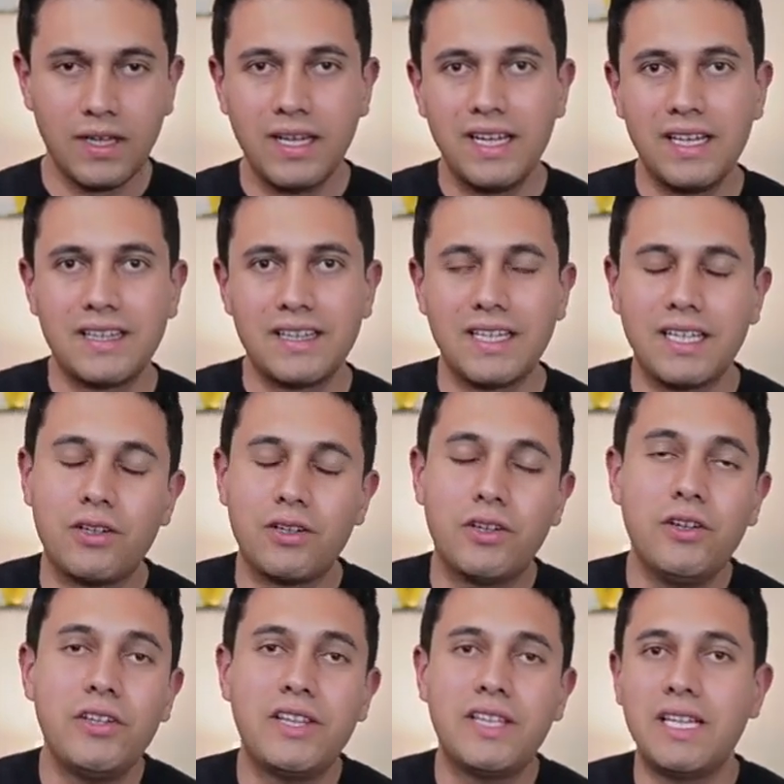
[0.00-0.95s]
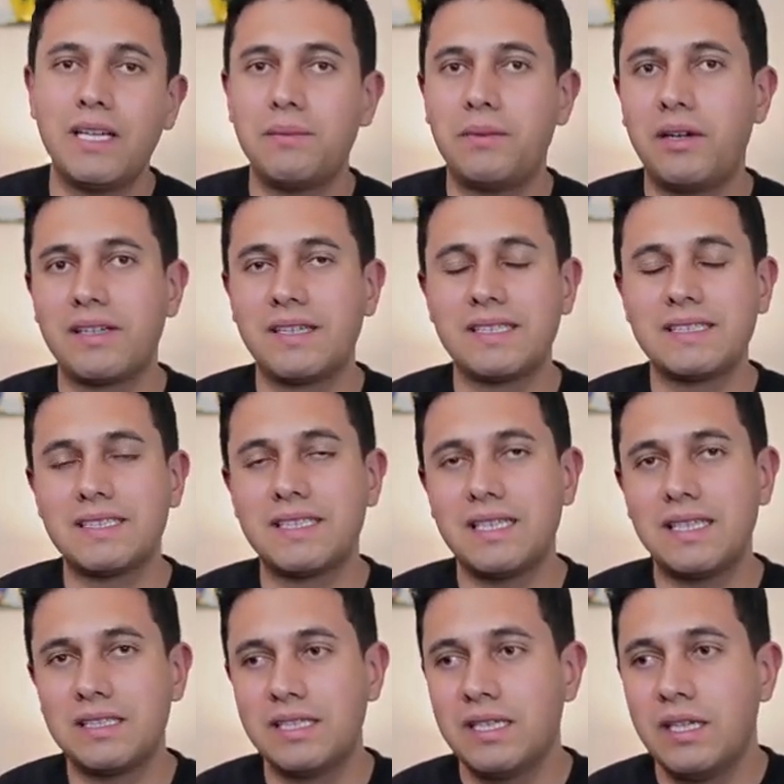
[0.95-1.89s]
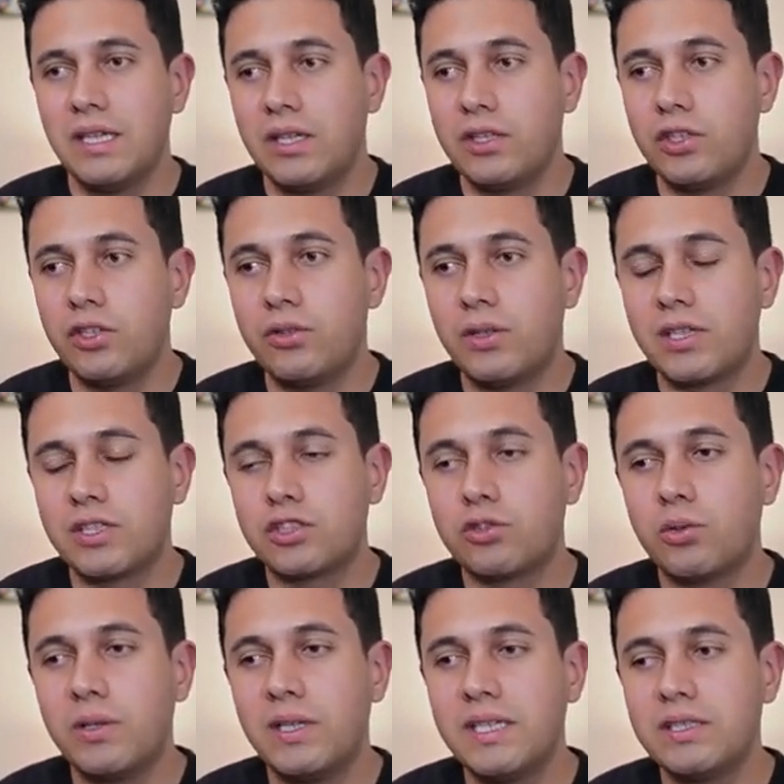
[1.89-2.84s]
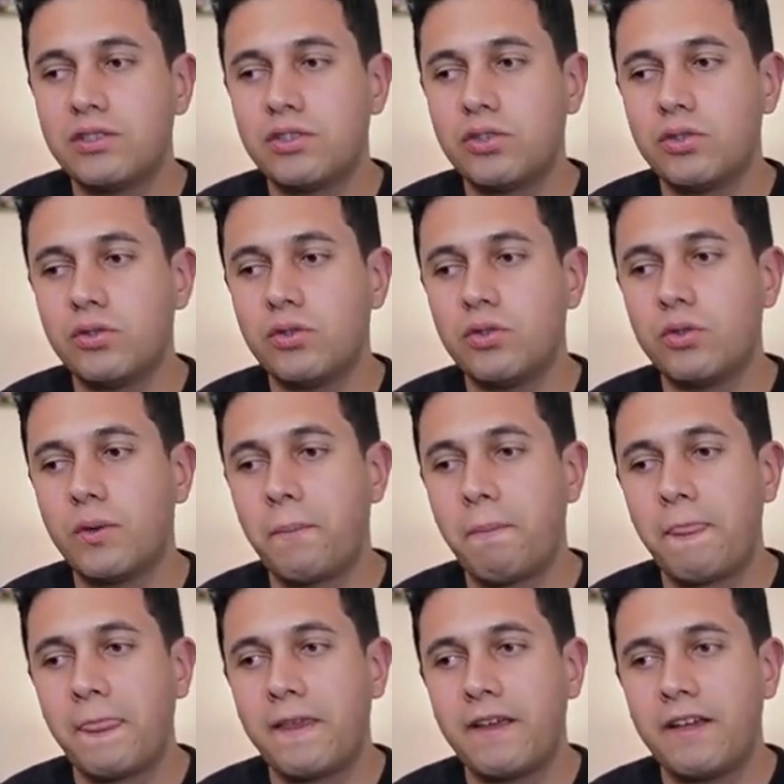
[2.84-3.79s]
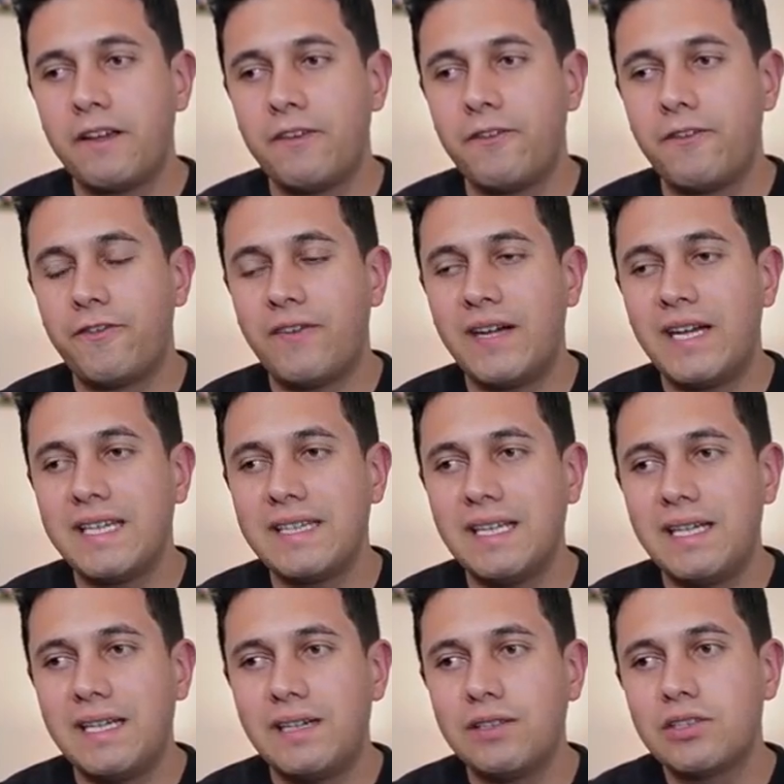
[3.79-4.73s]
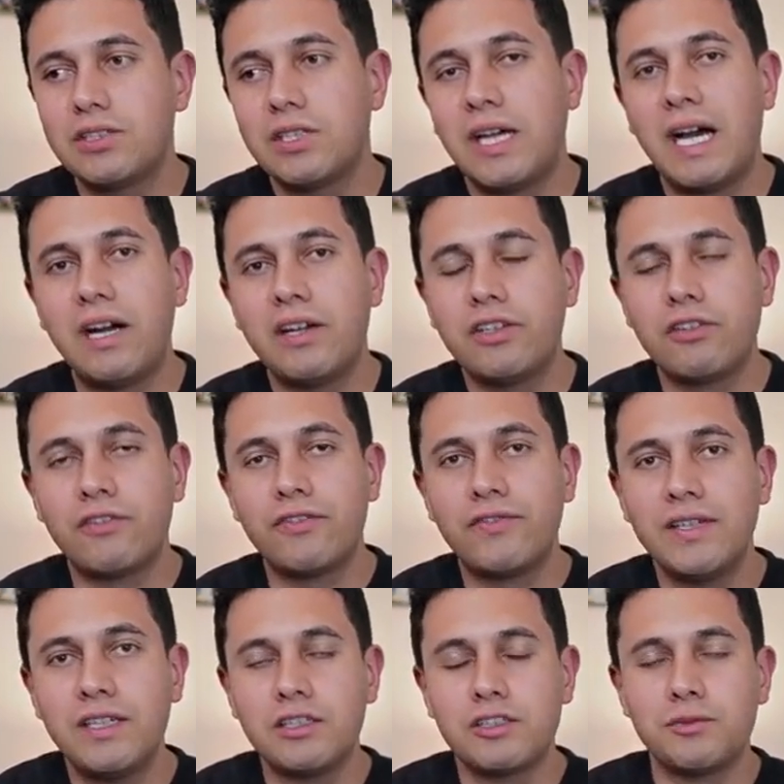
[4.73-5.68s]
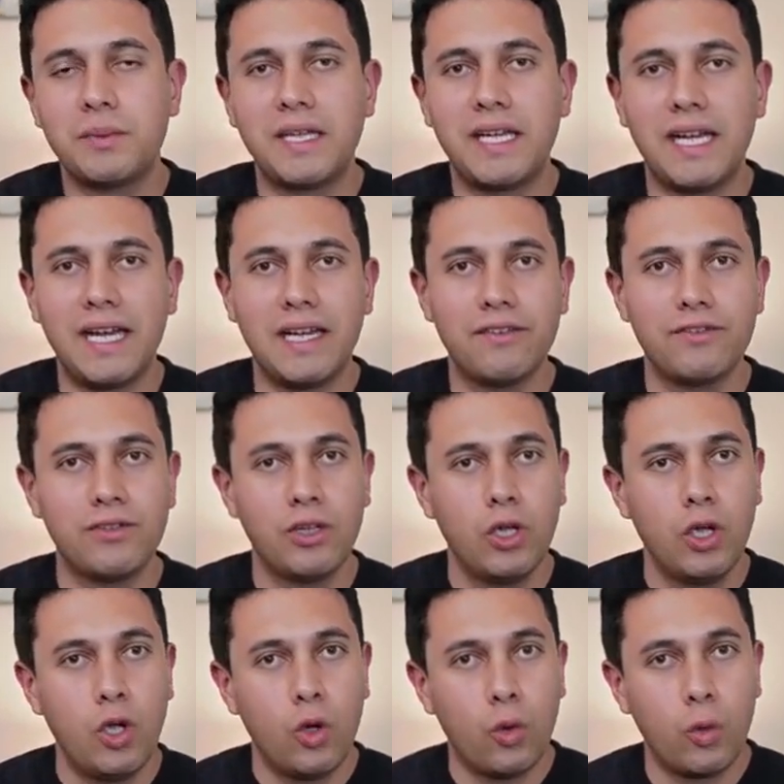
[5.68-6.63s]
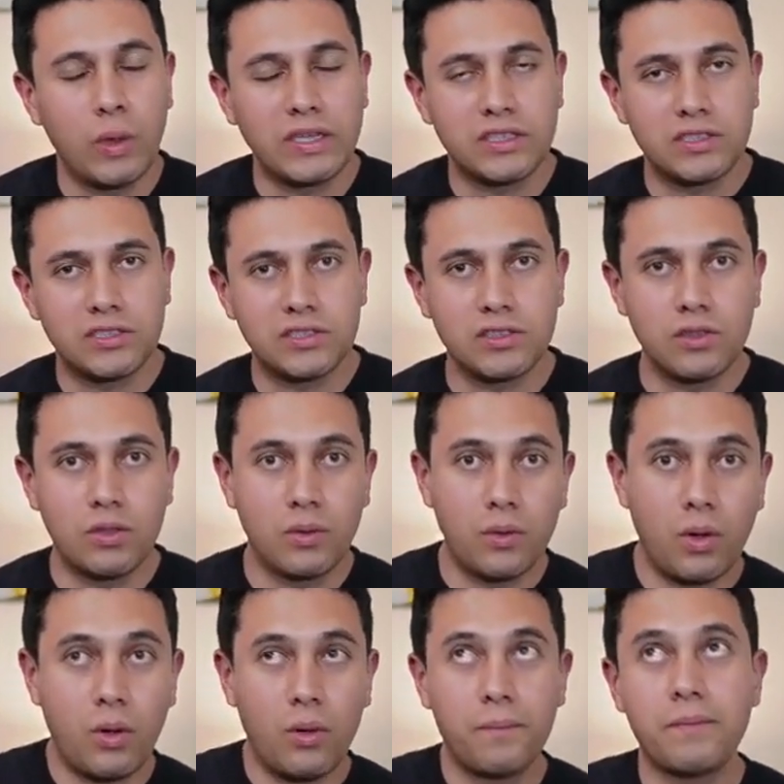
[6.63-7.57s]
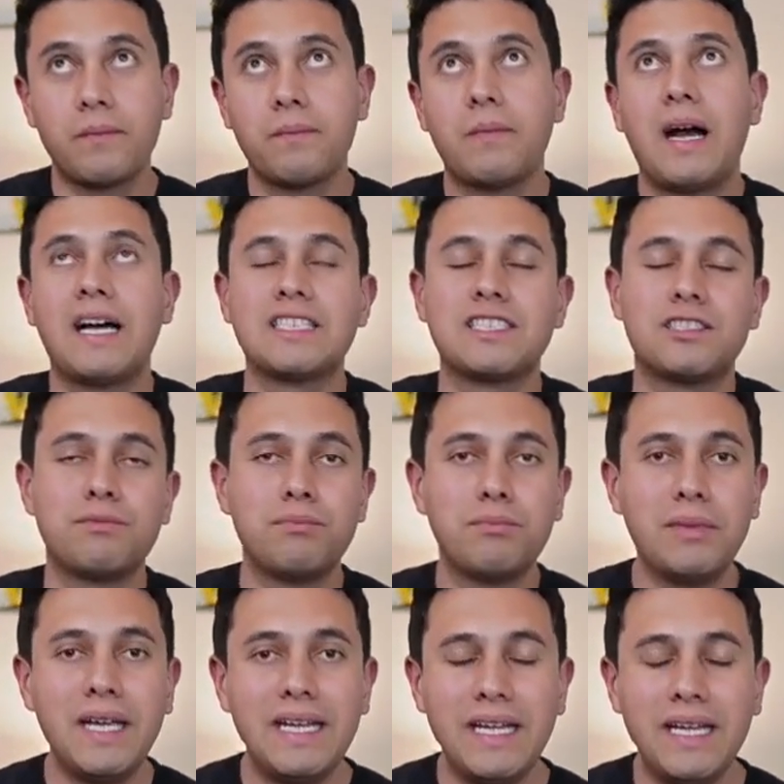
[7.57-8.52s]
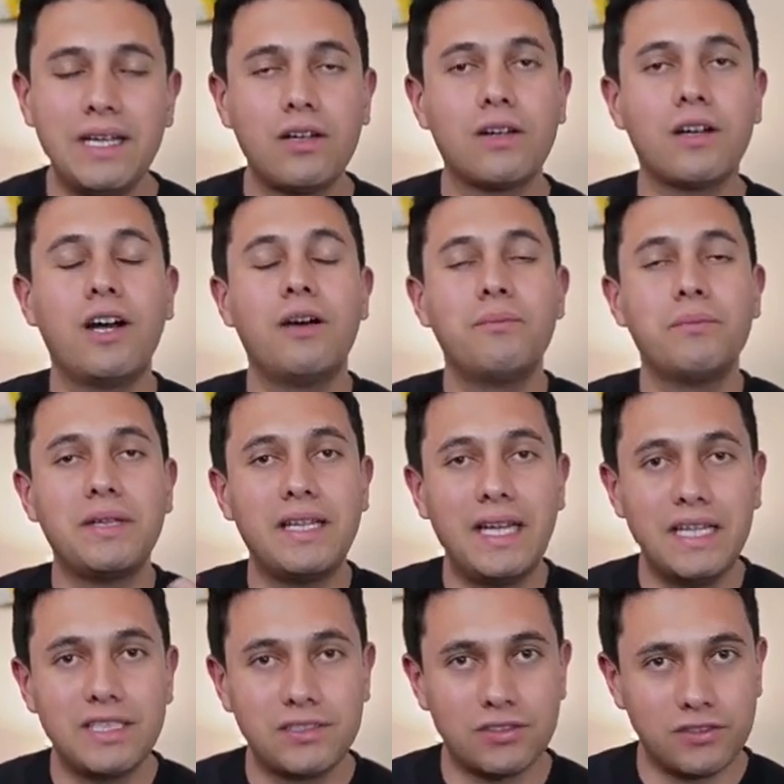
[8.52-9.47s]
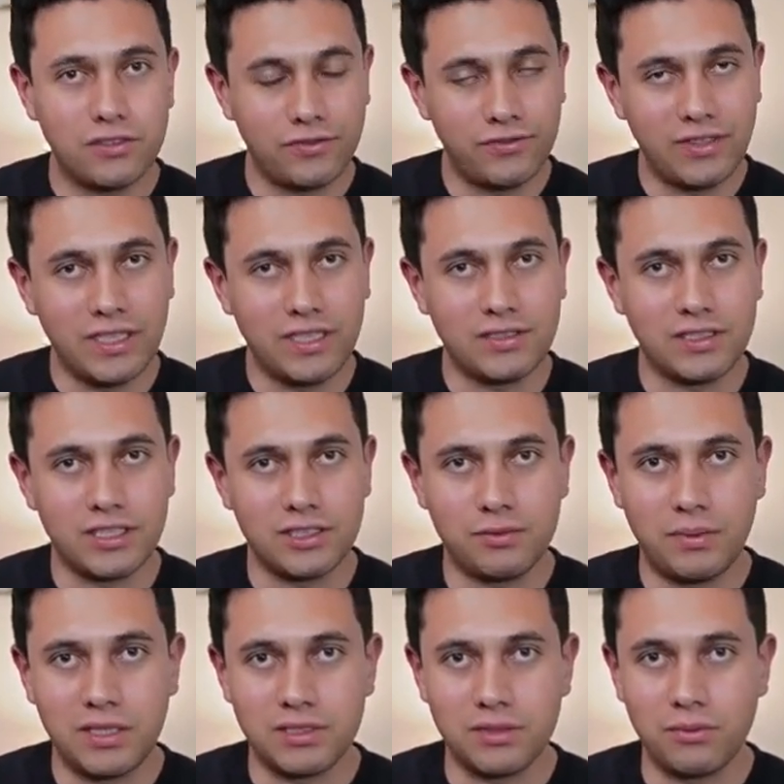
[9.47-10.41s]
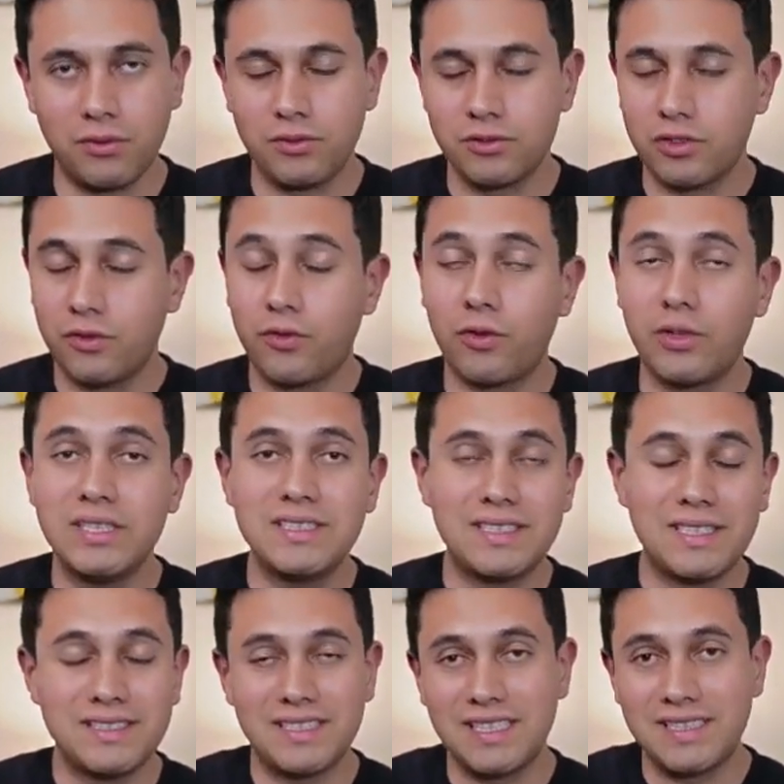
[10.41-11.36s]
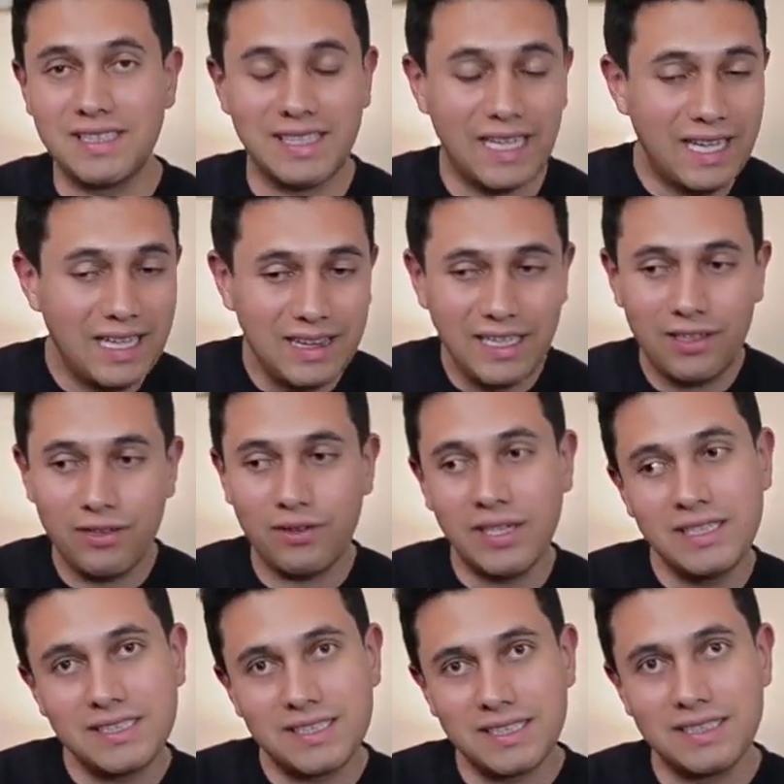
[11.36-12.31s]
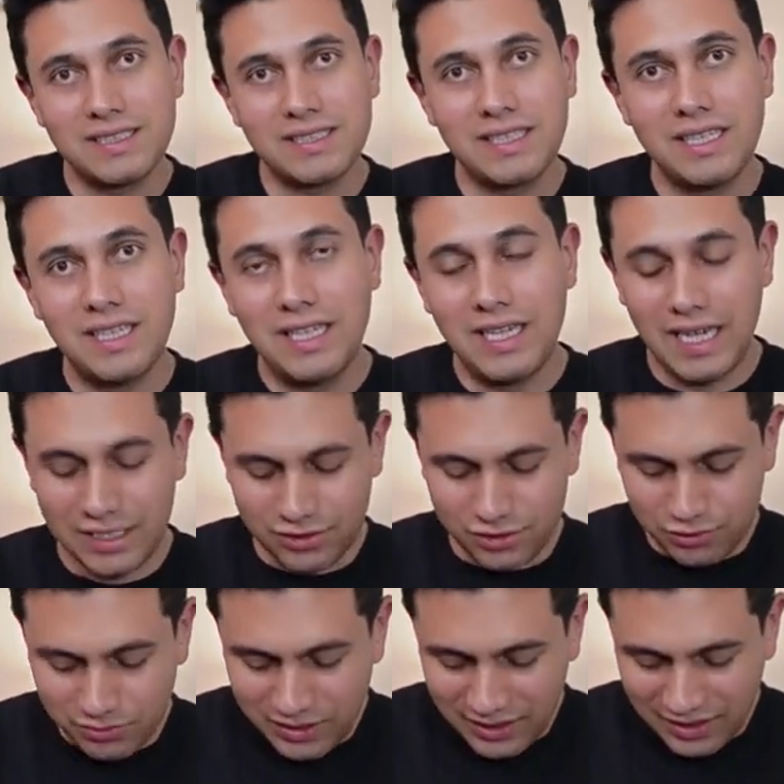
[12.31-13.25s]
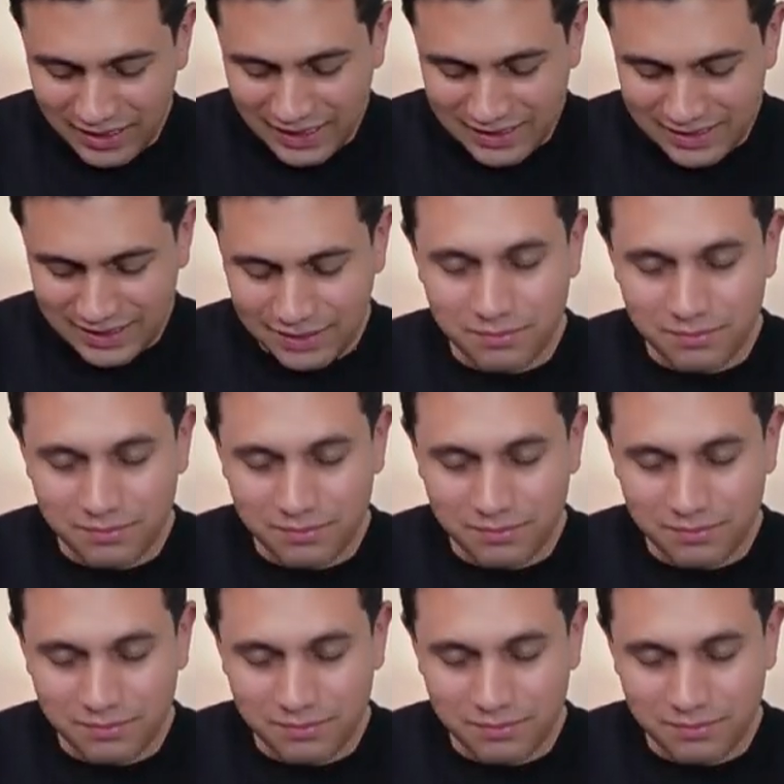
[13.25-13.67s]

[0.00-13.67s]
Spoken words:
The good thing about it is that you are trying to find out how your fingers behave with as many combinations of fingers as possible. So for instance, in that little instance, I just realized that